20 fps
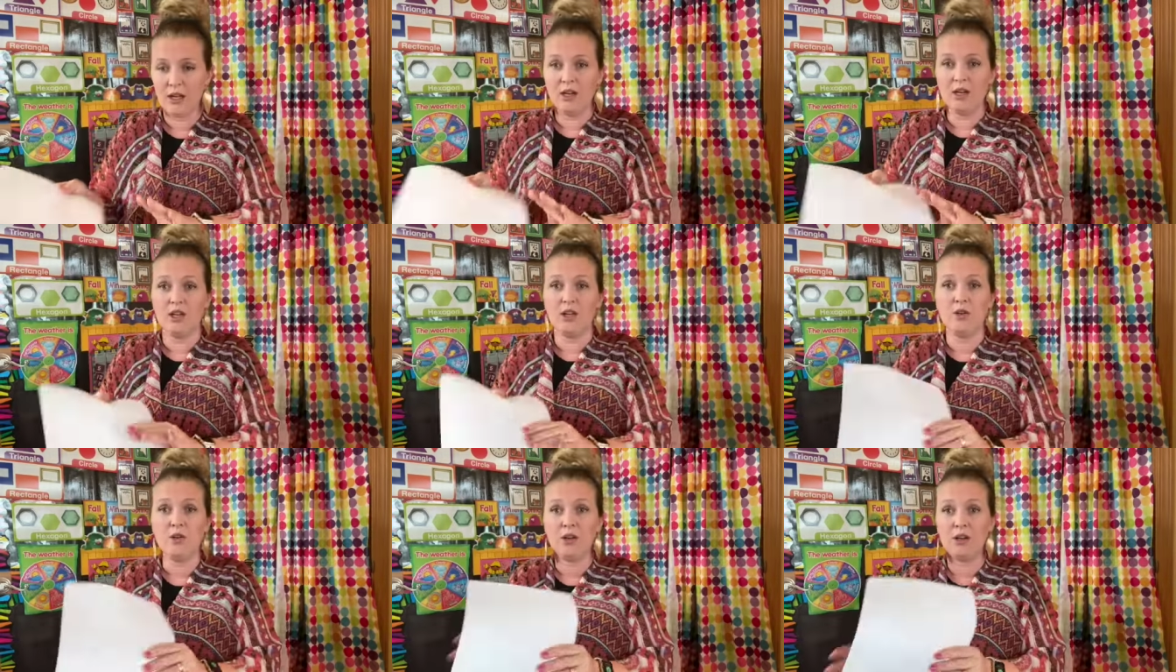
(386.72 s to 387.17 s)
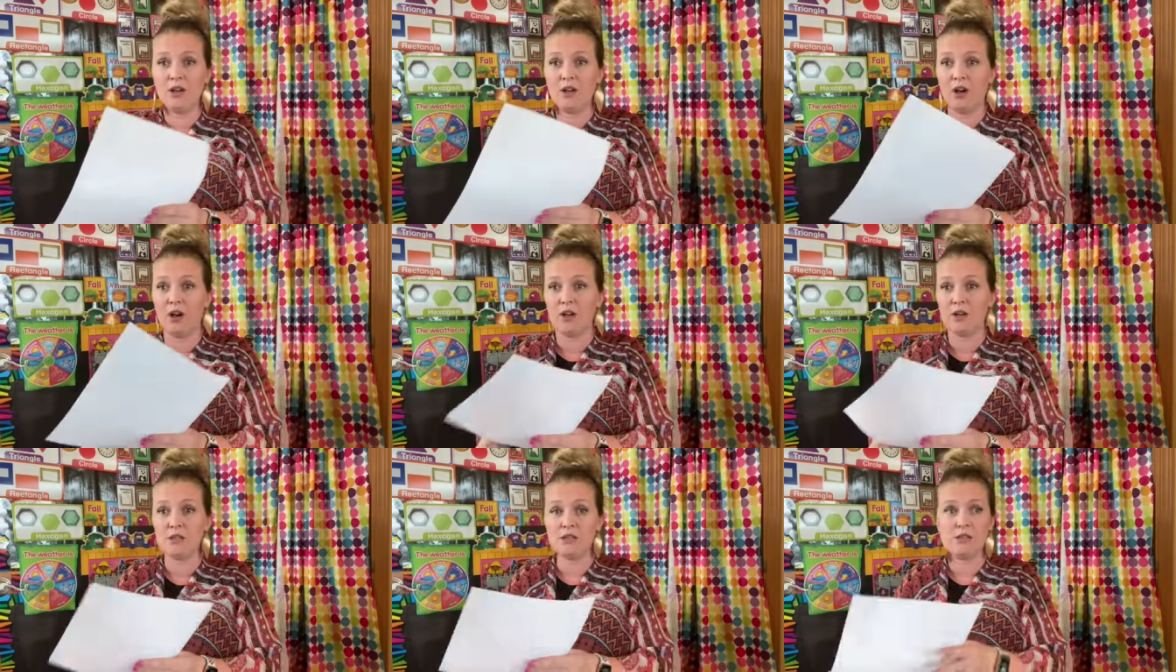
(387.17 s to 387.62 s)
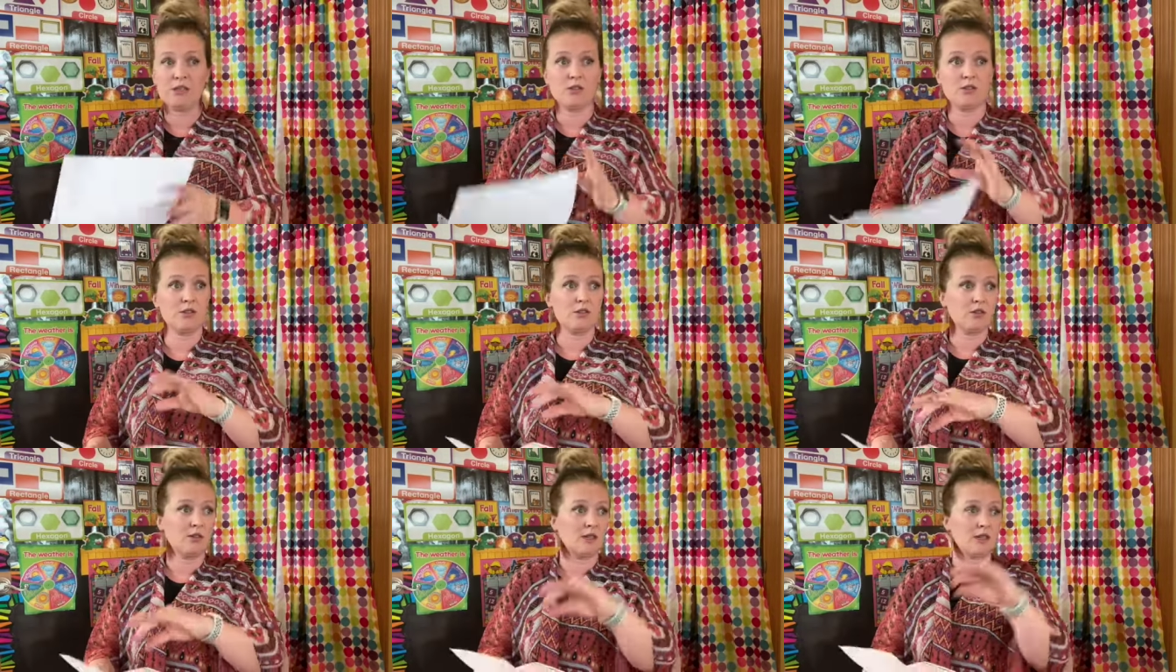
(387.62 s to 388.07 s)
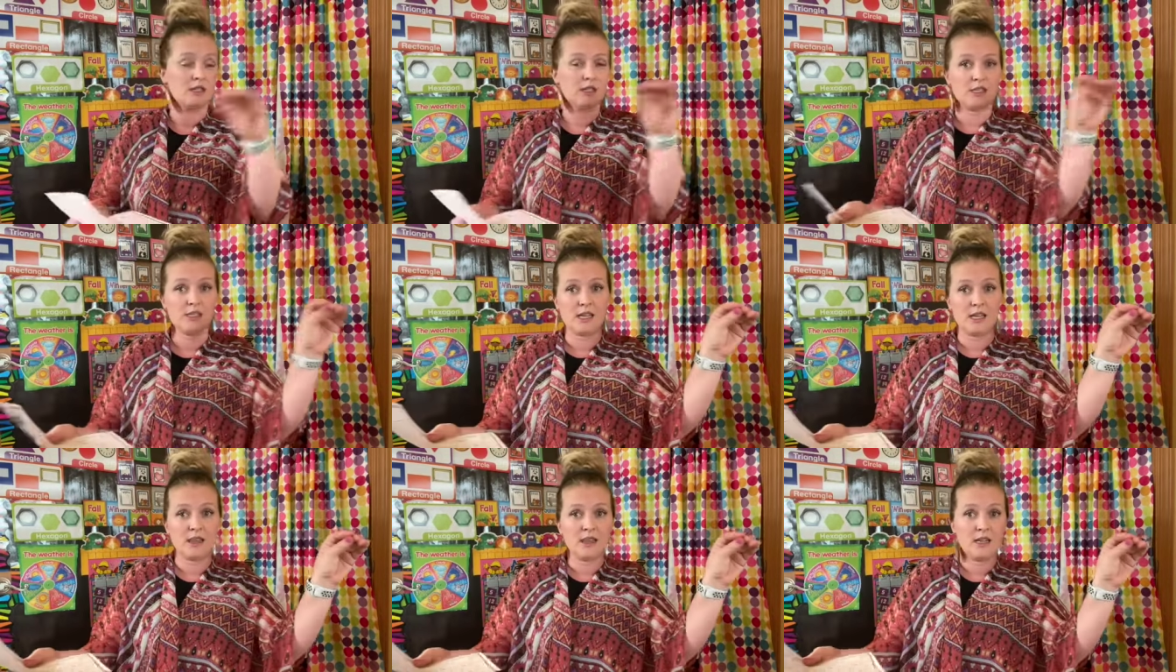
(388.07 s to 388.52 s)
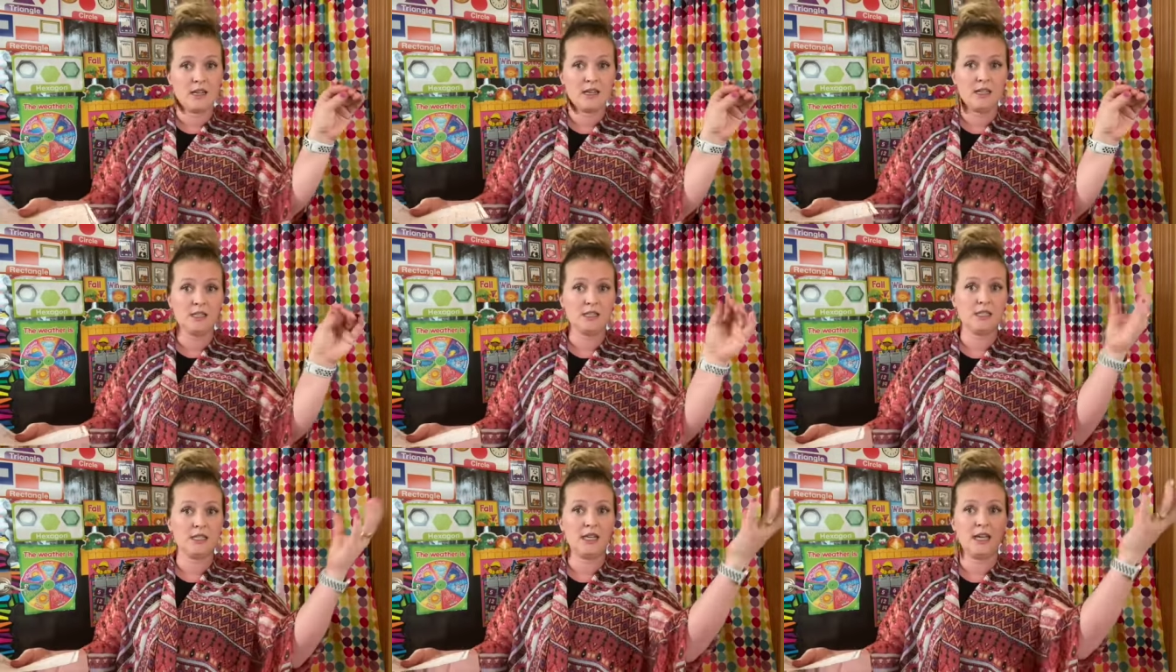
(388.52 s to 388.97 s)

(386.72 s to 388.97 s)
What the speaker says: You can also, to extend this,